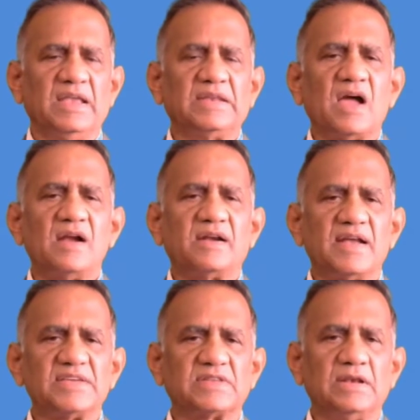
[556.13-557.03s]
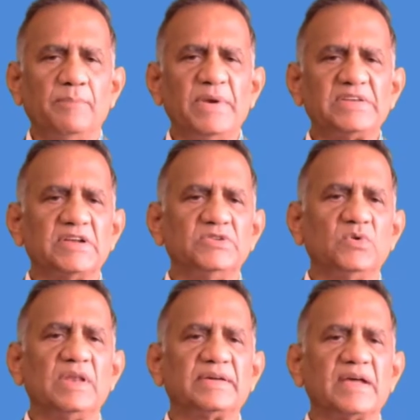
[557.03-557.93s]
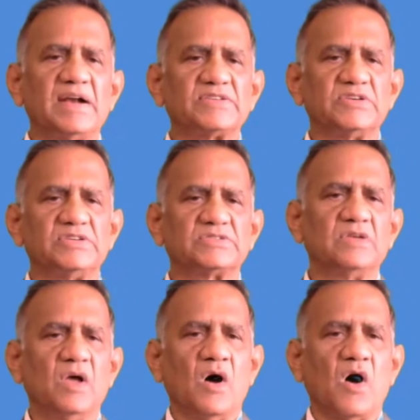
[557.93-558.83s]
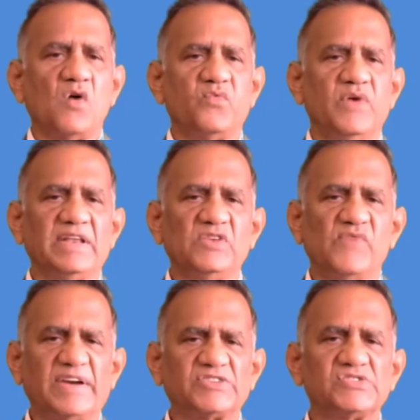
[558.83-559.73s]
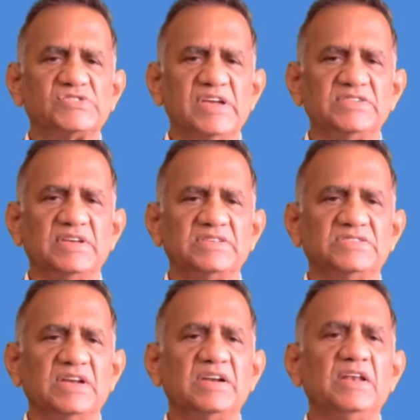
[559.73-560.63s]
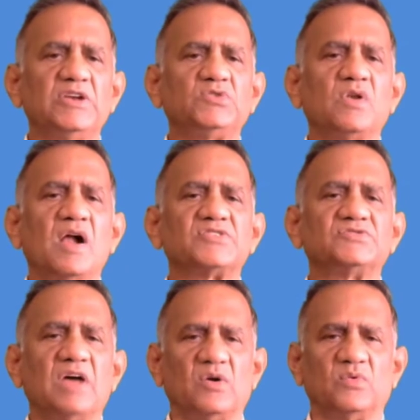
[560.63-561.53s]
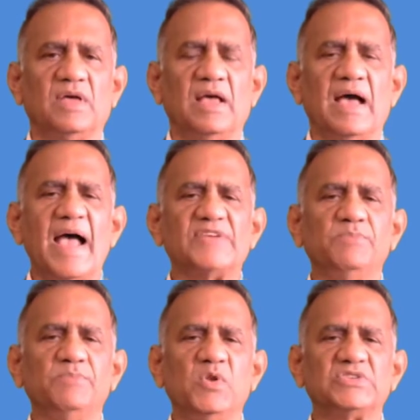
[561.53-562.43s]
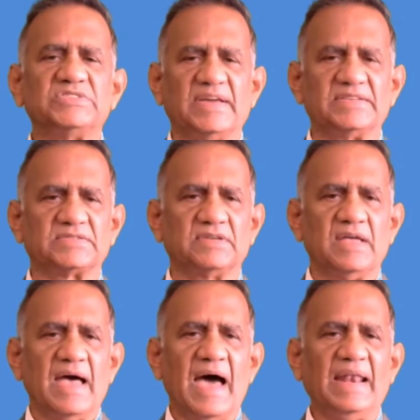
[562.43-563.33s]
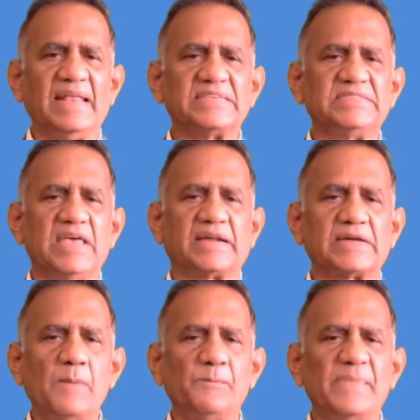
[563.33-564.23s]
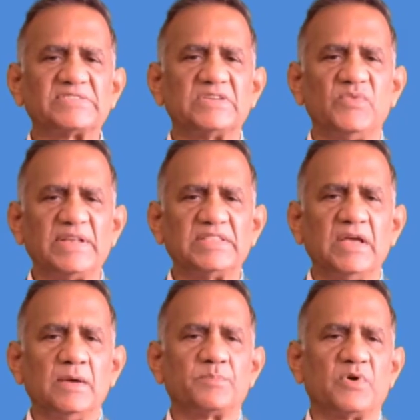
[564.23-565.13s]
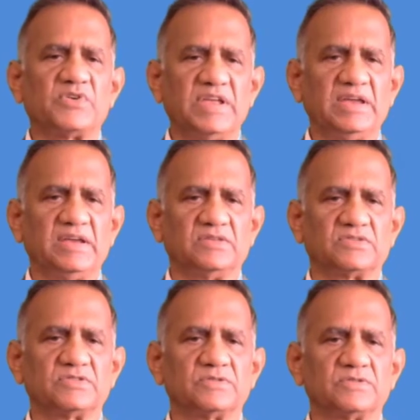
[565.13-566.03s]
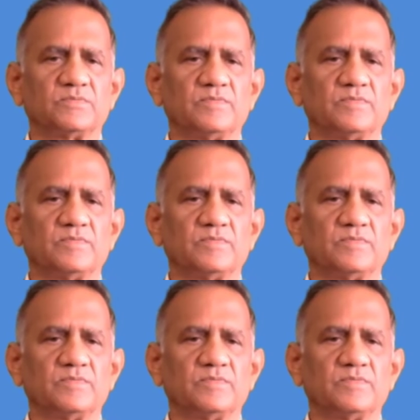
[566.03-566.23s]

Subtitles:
In contrast, lipids and nucleic acids of an infectious agent generally do not serve as immunogens unless they are complexed with proteins.